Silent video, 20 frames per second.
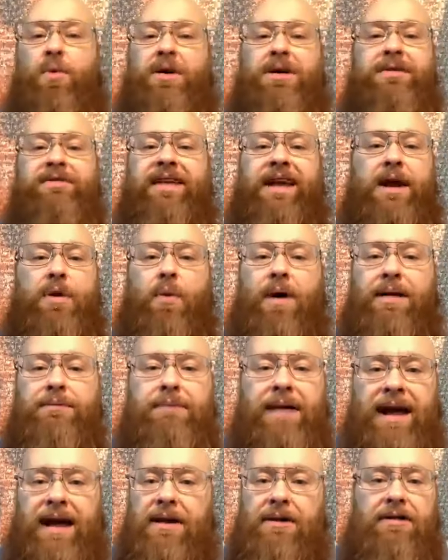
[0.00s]
of any one
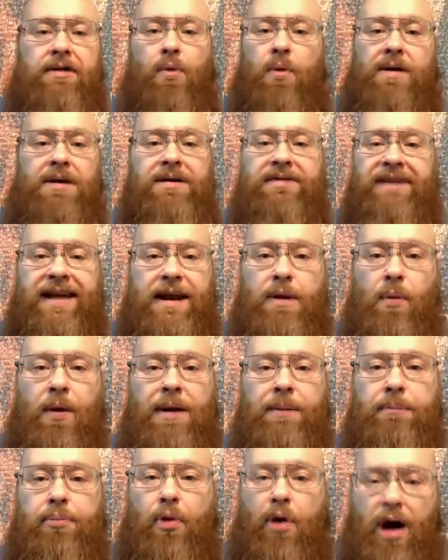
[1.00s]
man or the word of any one
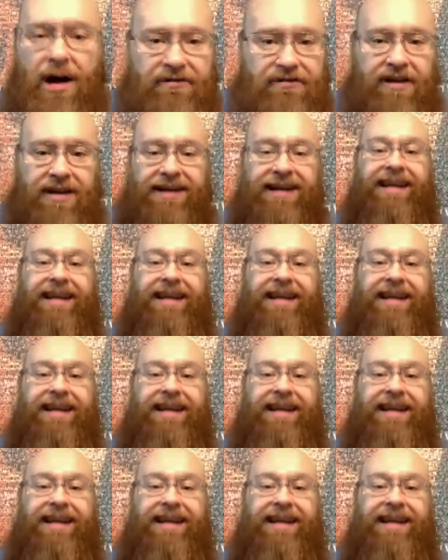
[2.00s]
prophet.